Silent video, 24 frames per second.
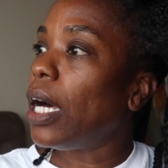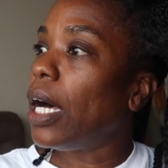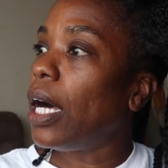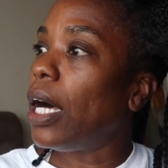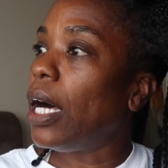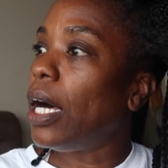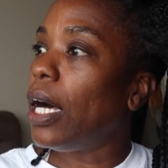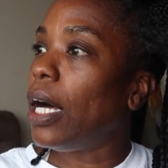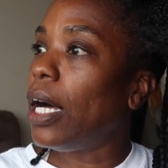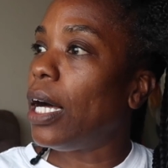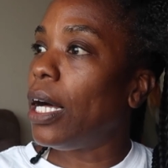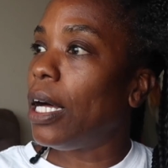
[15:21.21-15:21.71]

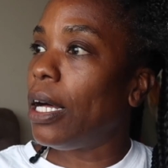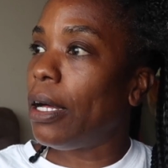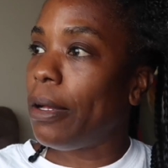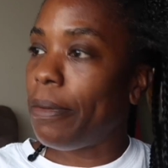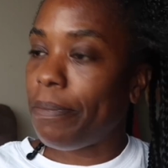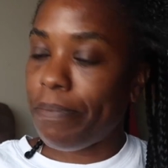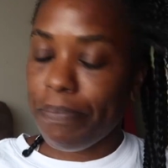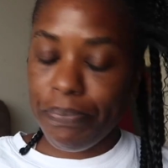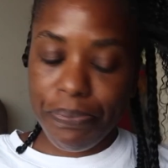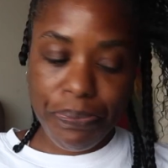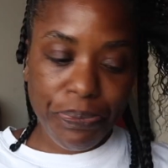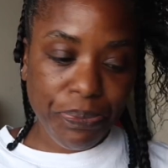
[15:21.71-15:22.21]

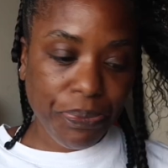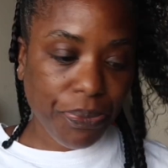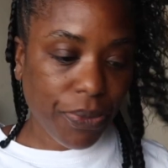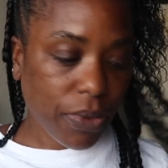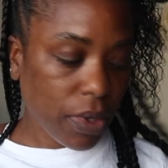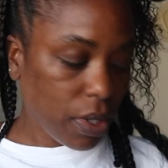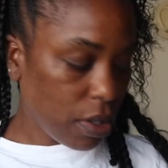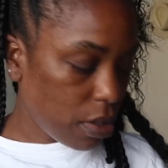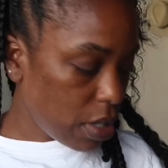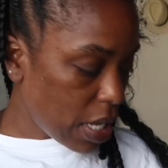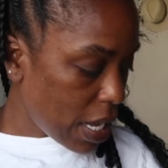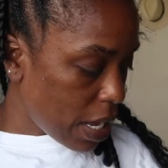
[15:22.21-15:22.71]
I
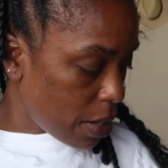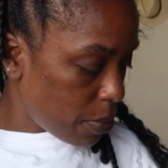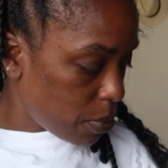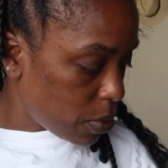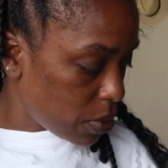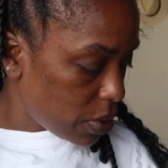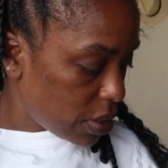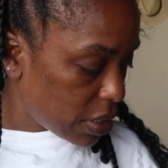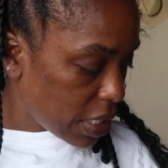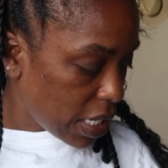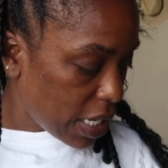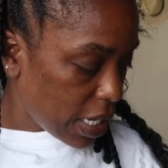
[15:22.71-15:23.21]

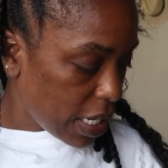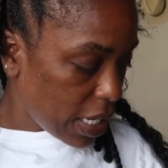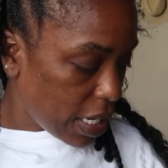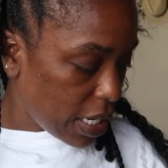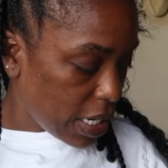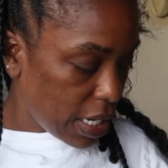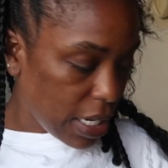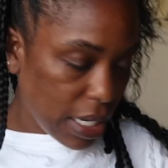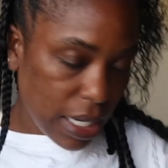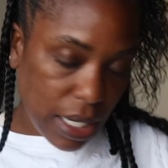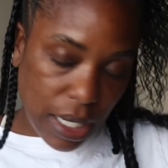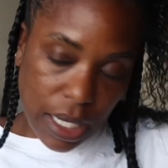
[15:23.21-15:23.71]
will
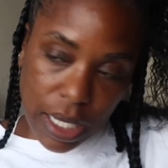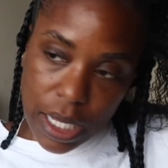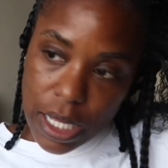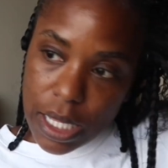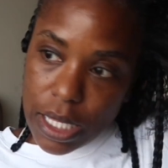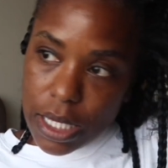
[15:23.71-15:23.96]
say